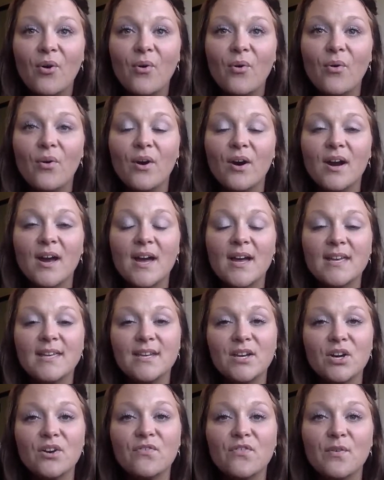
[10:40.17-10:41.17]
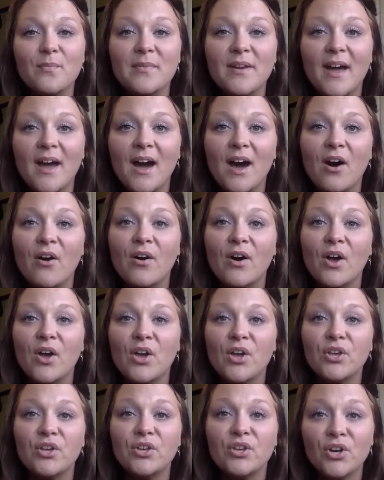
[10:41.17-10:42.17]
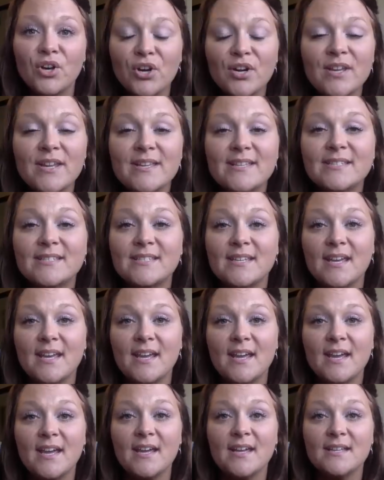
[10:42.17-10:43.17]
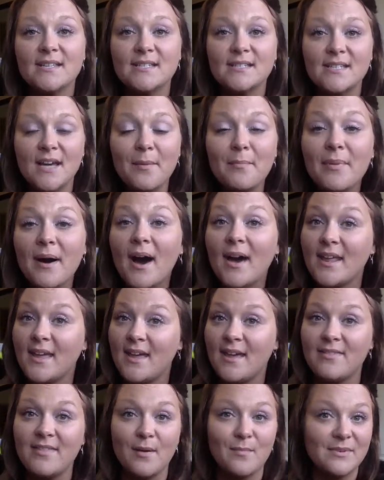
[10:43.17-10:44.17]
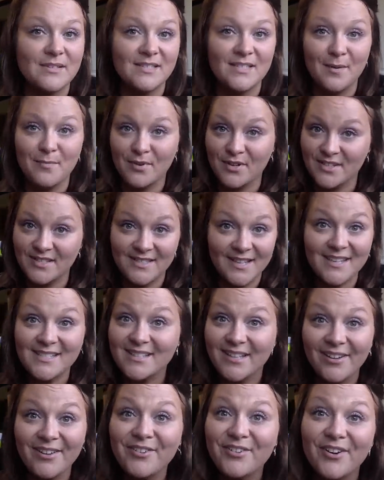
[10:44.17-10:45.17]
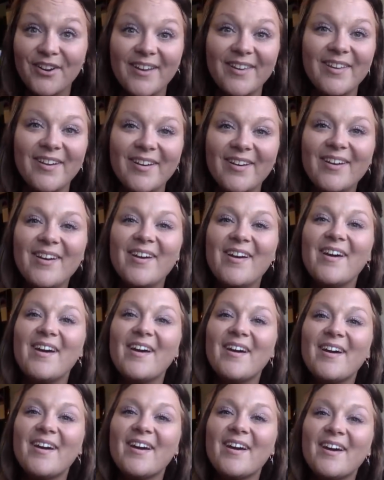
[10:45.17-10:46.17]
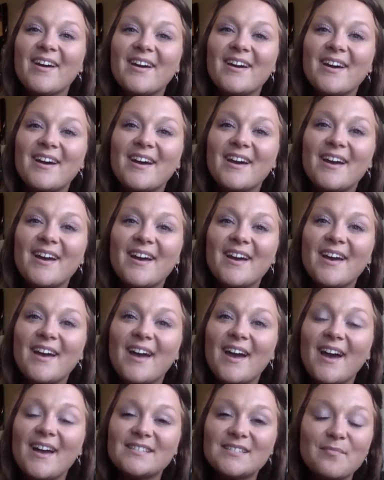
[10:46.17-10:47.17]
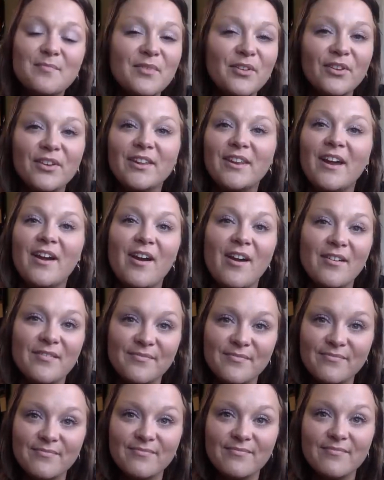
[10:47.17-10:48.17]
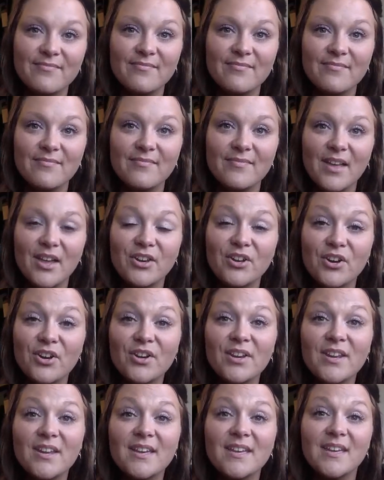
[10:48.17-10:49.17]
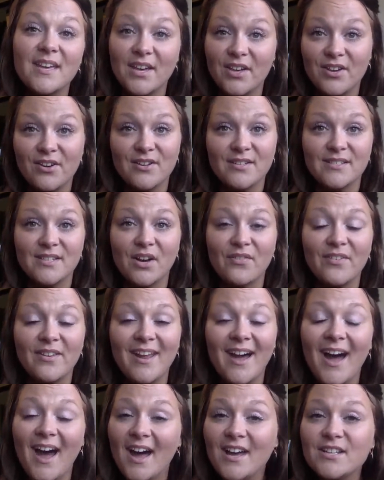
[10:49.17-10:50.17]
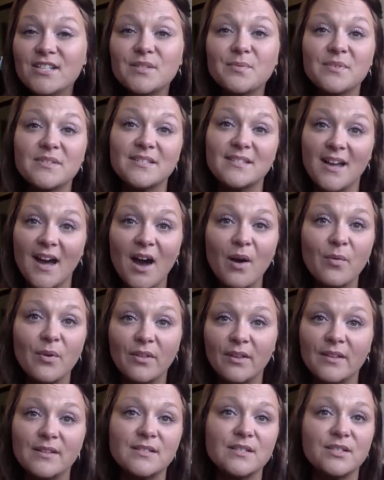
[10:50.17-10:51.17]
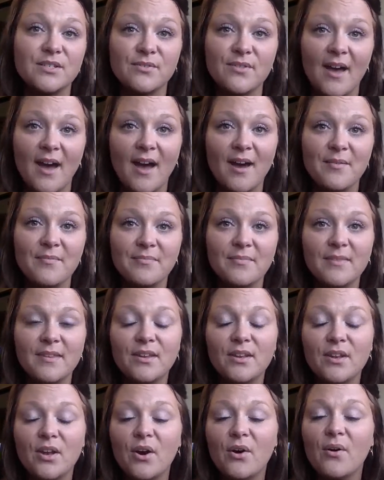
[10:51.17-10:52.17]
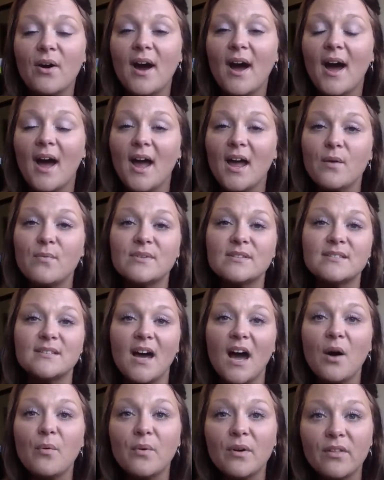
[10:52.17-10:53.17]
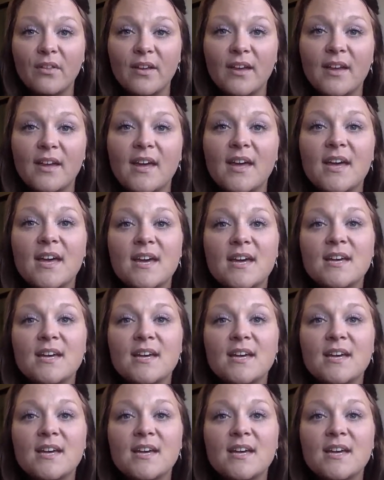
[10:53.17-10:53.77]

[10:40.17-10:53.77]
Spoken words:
or a year from now, you're going to see somebody that was number 600 as a millionaire. And you're going to kick yourself. And I just was not willing to do that. You know, I was not willing